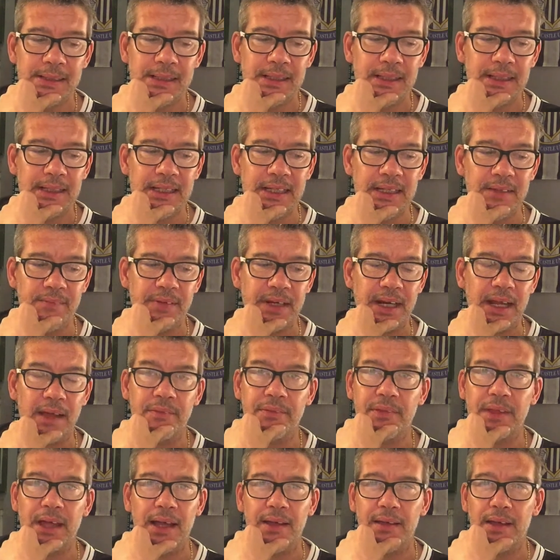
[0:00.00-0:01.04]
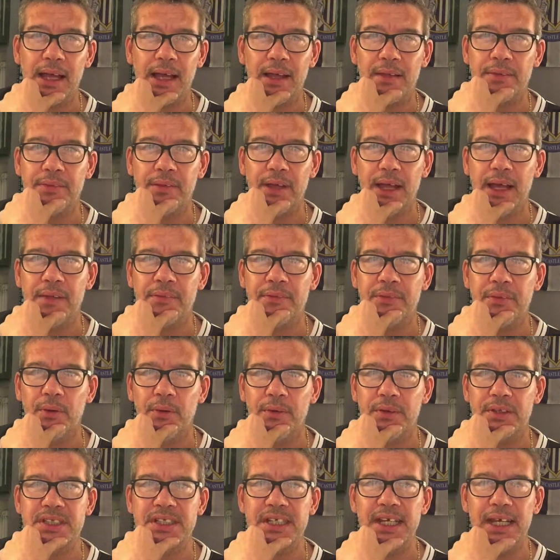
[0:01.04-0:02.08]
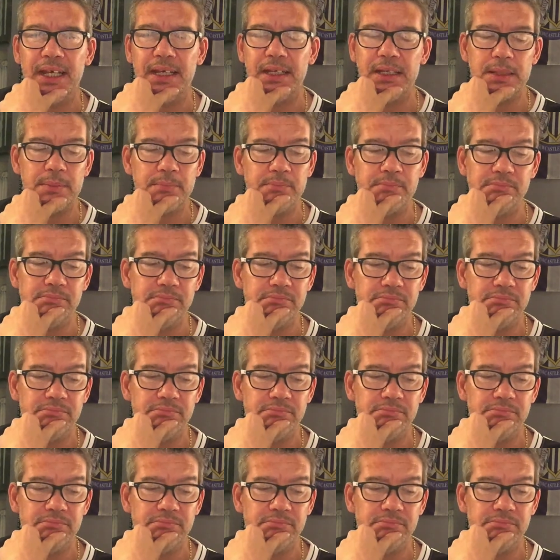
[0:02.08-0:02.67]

even I thought the stadium